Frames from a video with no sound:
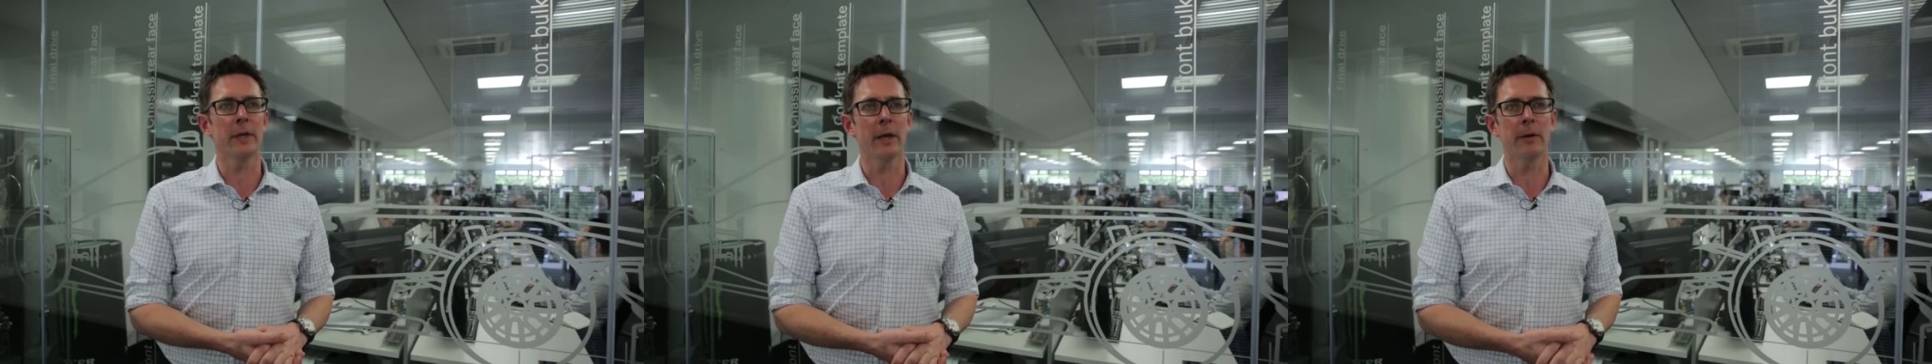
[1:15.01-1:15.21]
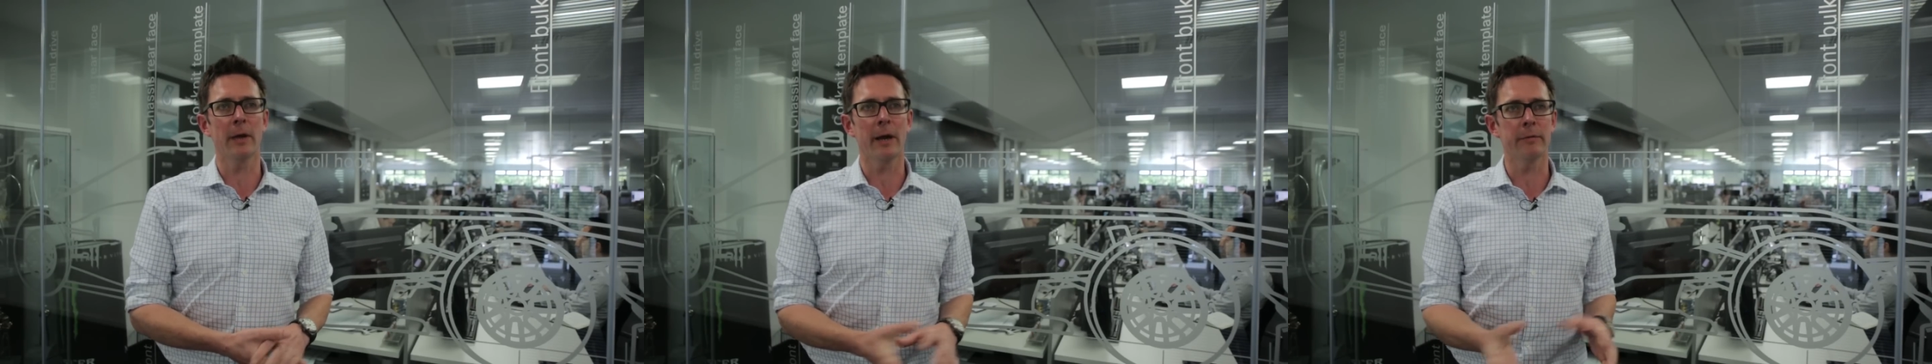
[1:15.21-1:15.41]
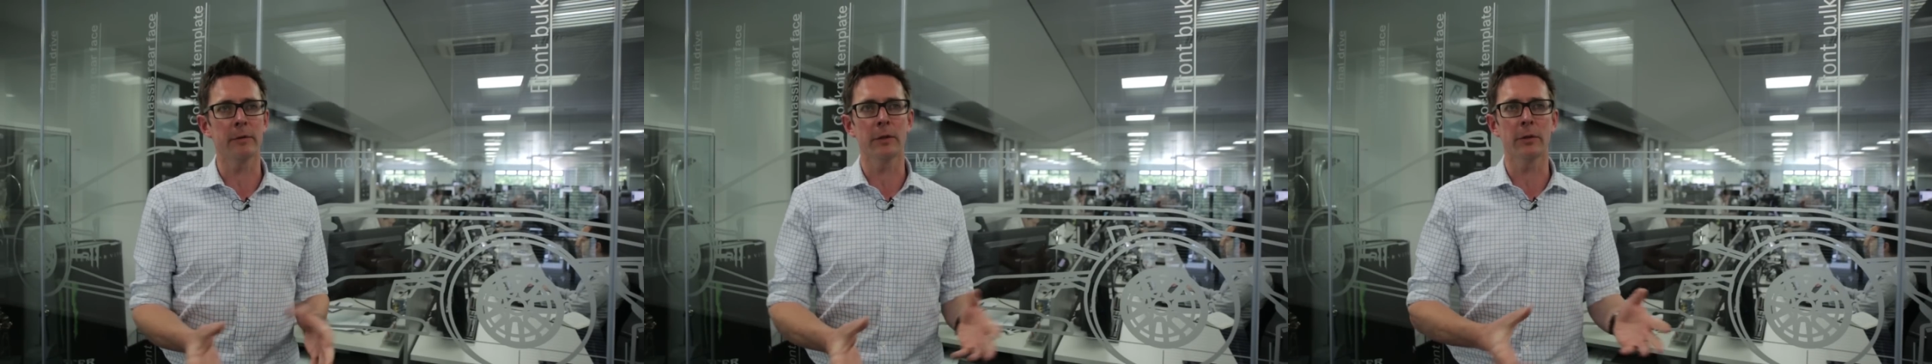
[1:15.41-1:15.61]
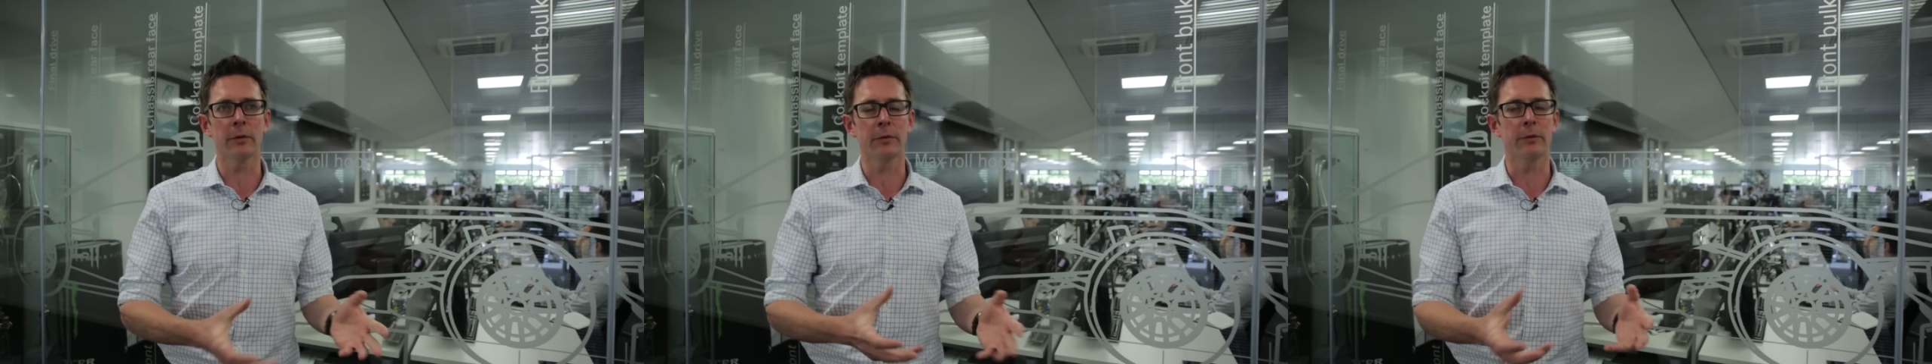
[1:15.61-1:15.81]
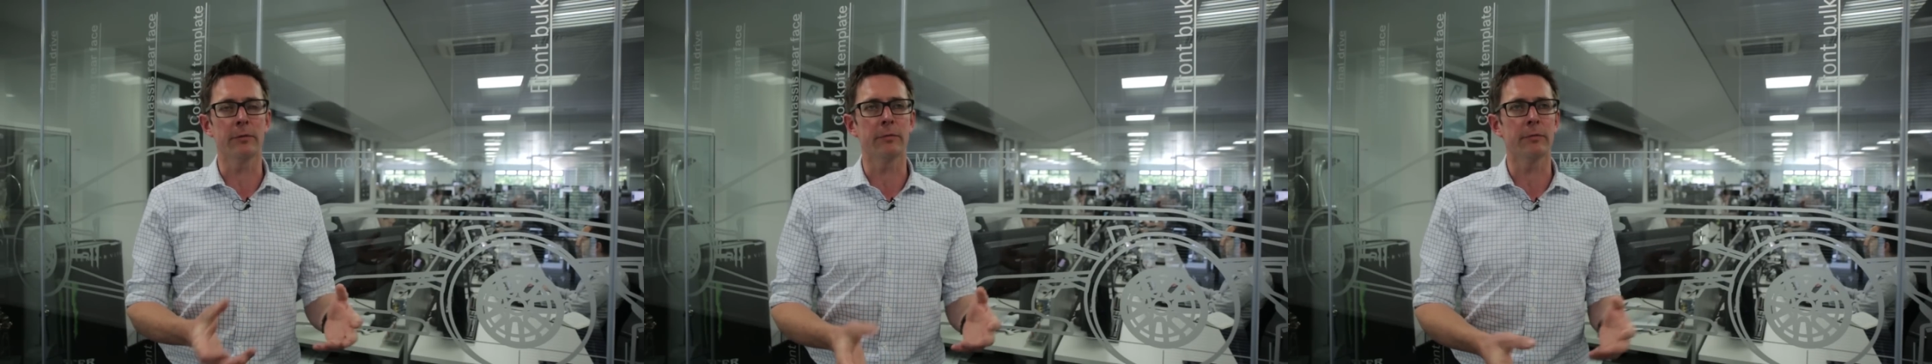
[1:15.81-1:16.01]
don't have a
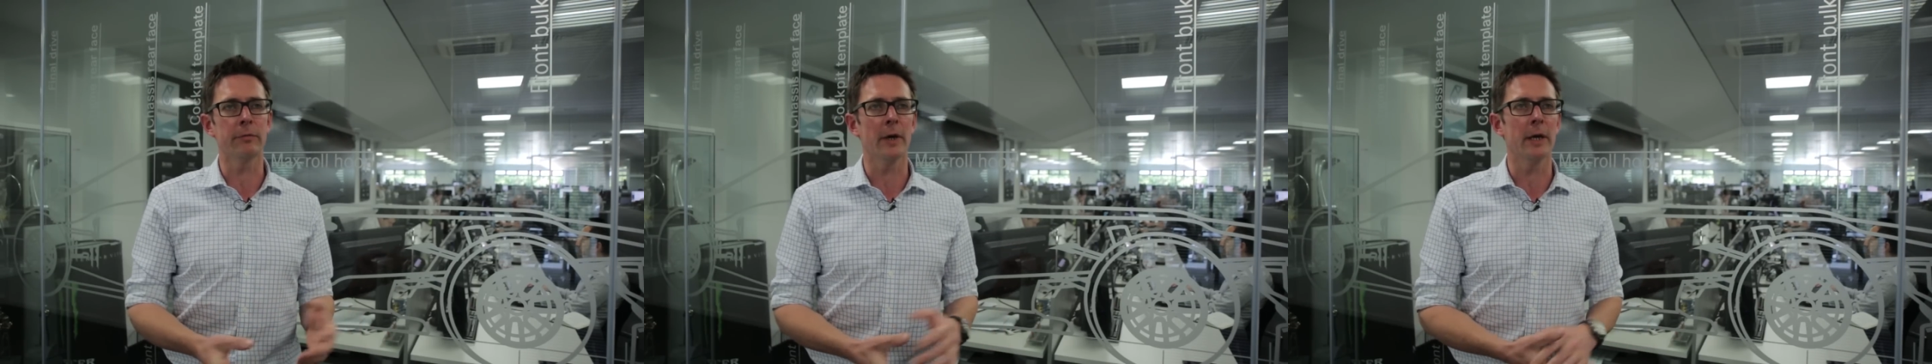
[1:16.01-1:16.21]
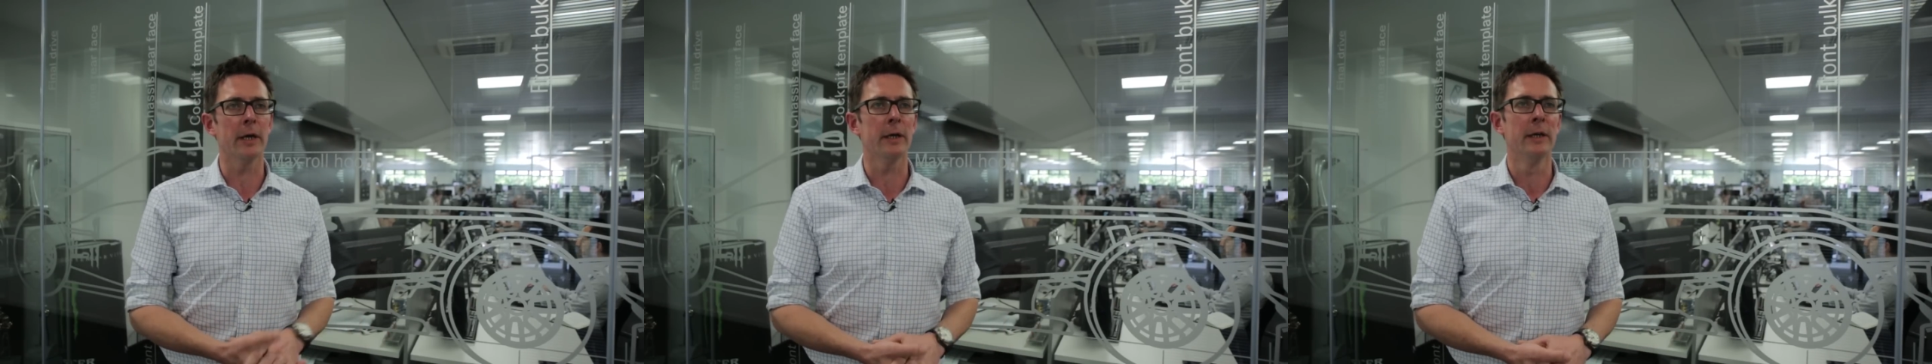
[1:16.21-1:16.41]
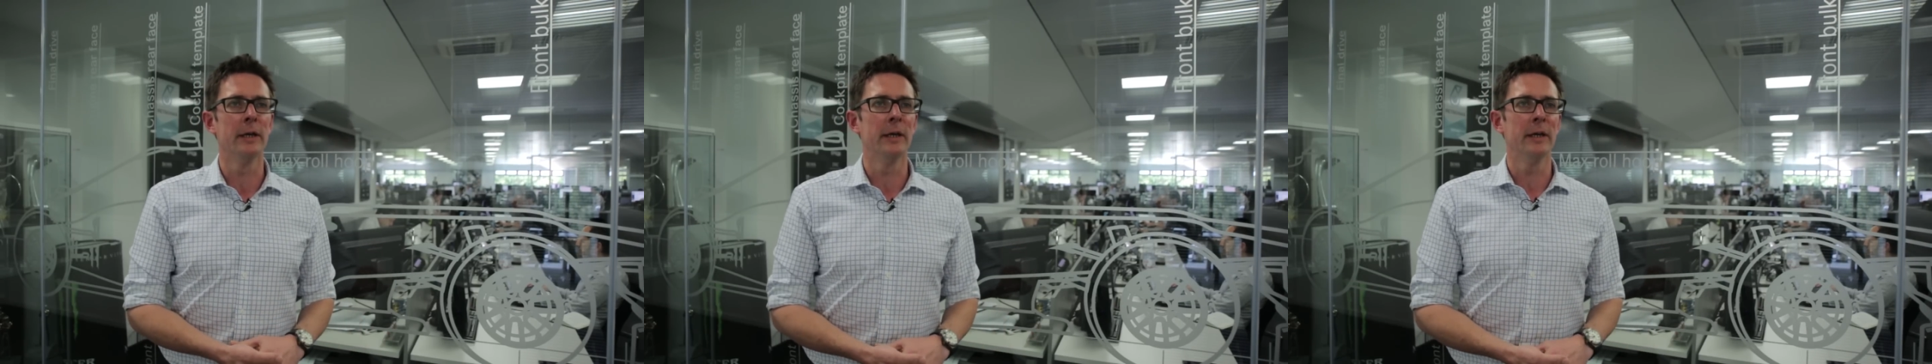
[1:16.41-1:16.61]
lot of uh,